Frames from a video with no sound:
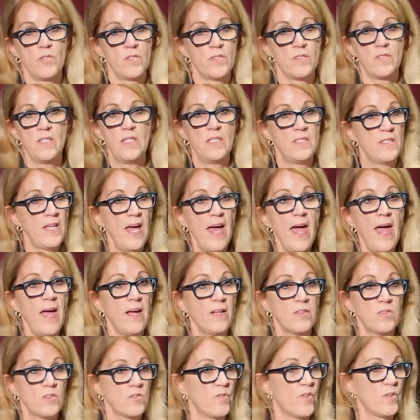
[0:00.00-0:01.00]
just needs
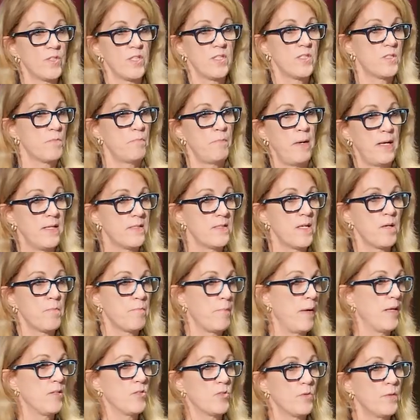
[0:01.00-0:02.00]
eggs for just basic
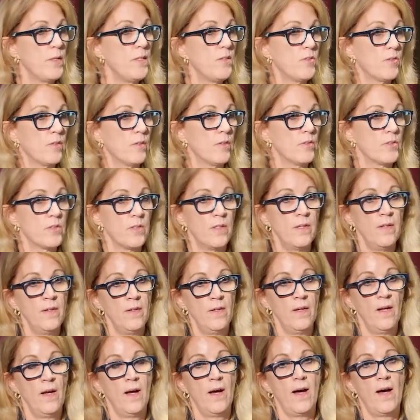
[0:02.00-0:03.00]
bench research.
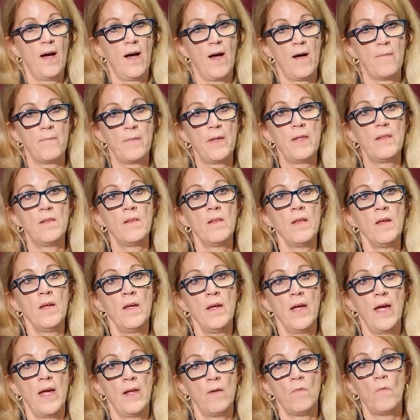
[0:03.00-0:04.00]
And
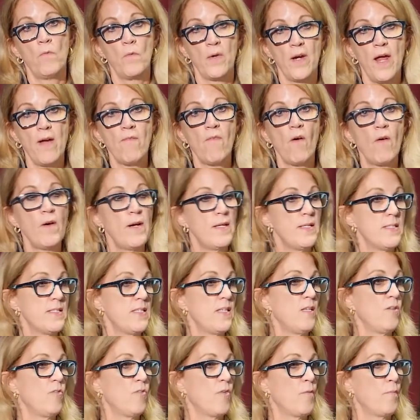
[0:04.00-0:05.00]
what I've already
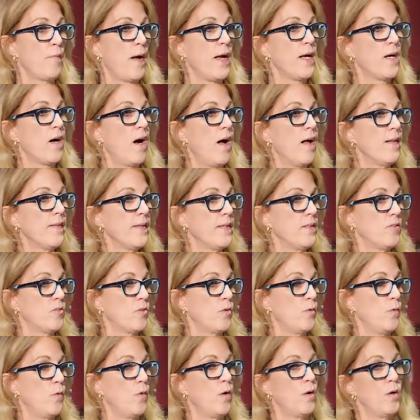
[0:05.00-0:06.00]
seen from my colleagues
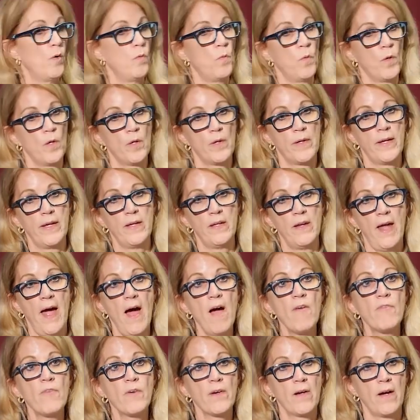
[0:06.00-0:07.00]
who work in
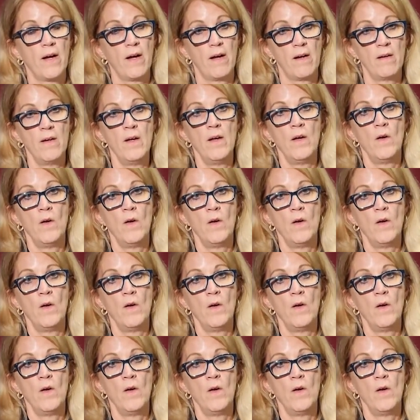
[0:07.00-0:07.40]
Africa,